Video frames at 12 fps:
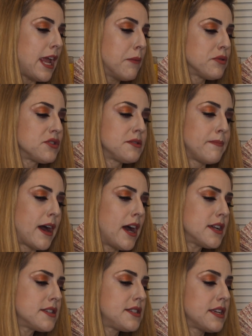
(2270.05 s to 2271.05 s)
April's
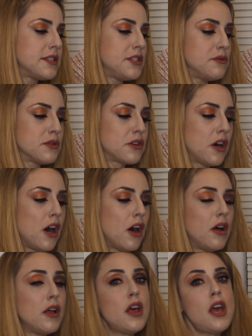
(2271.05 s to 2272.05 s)
box, as you
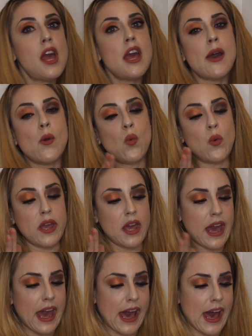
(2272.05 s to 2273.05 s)
recall,
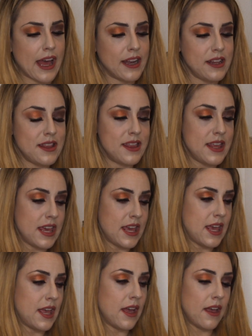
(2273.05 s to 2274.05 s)
we had
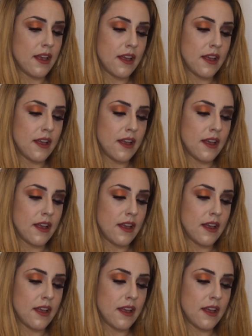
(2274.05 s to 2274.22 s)
the